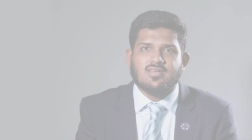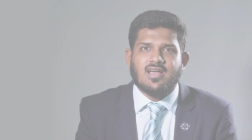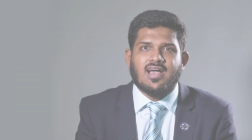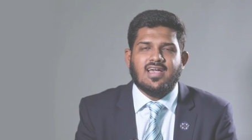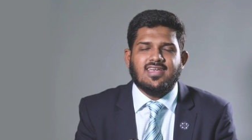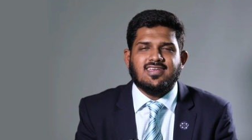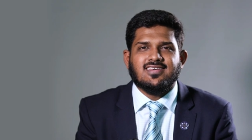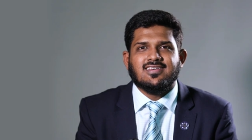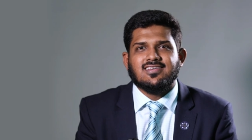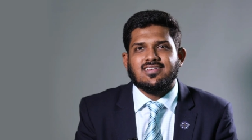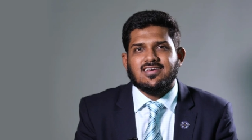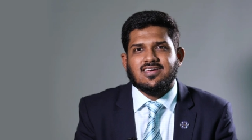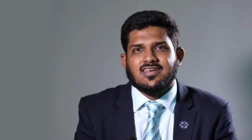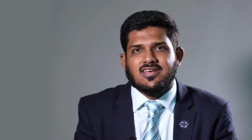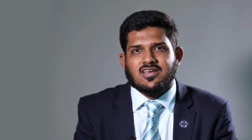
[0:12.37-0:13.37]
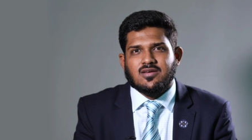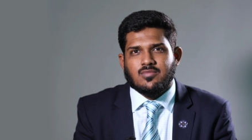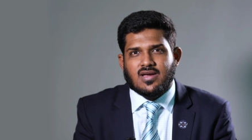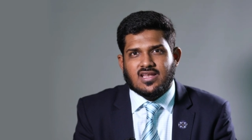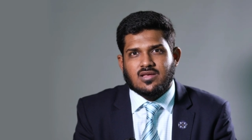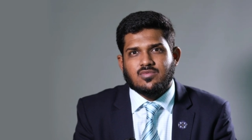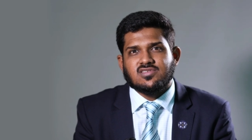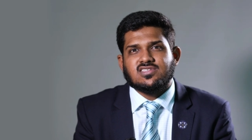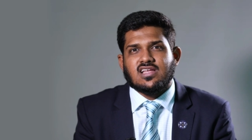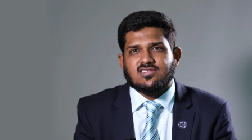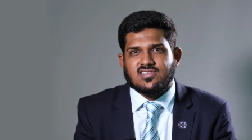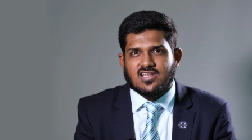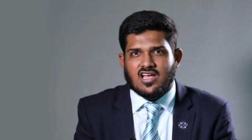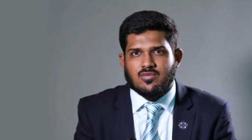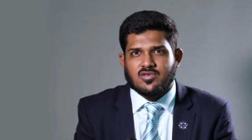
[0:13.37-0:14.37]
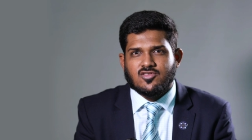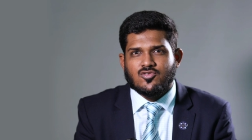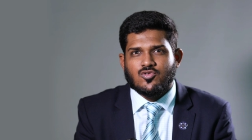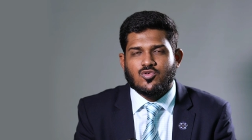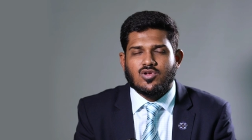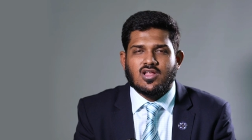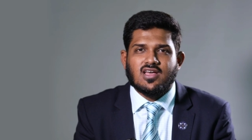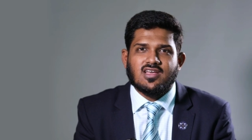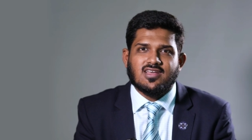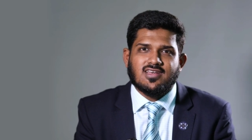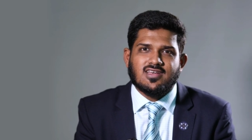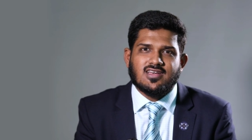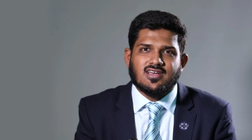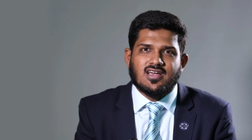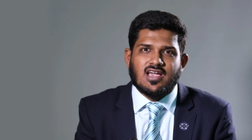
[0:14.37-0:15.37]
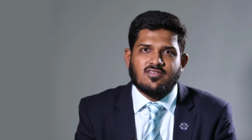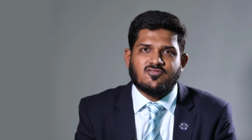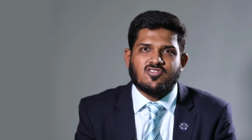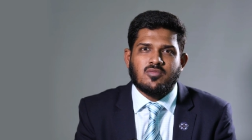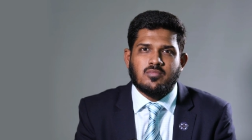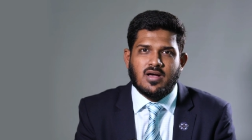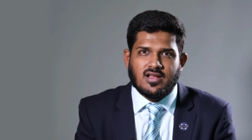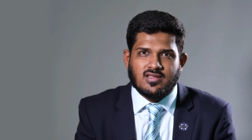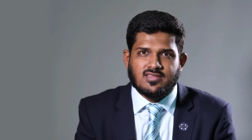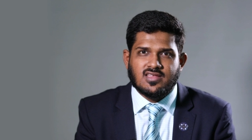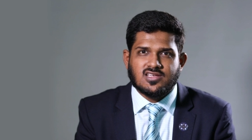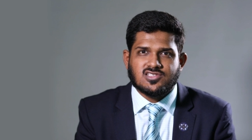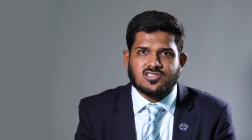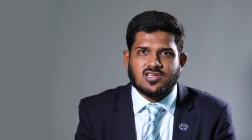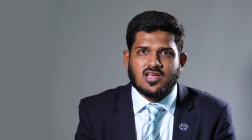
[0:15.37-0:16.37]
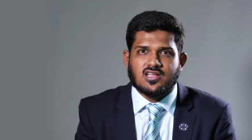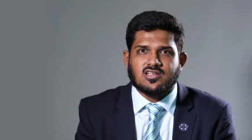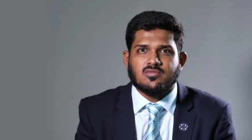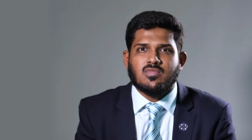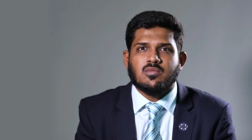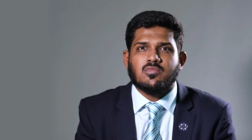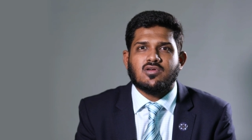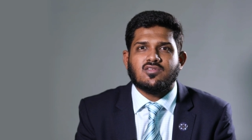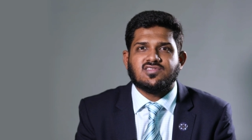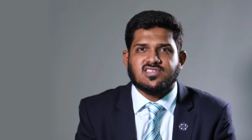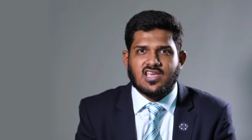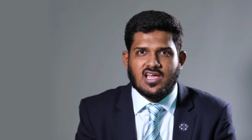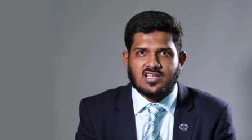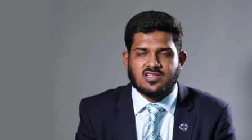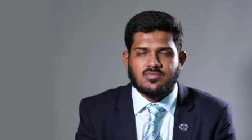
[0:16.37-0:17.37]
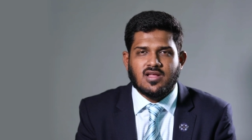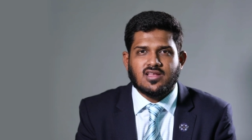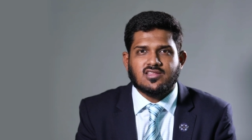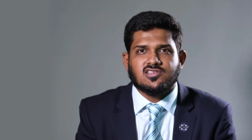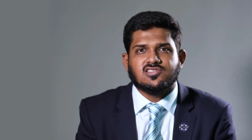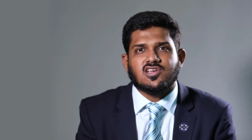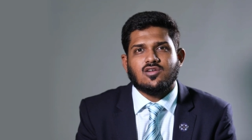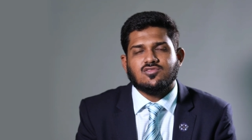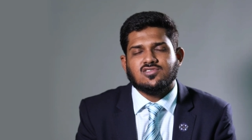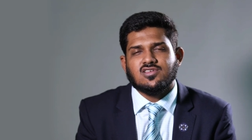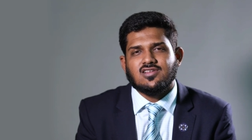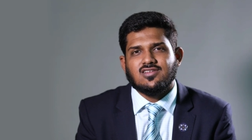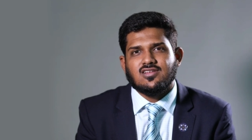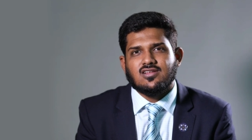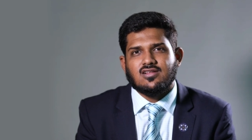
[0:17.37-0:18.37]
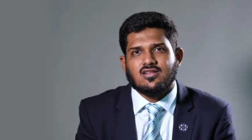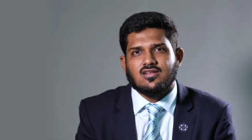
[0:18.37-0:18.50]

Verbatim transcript: Hi, my name is Tanjil Ahmed Ruhullah. I am from Bangladesh and a member of CILT Bangladesh Council.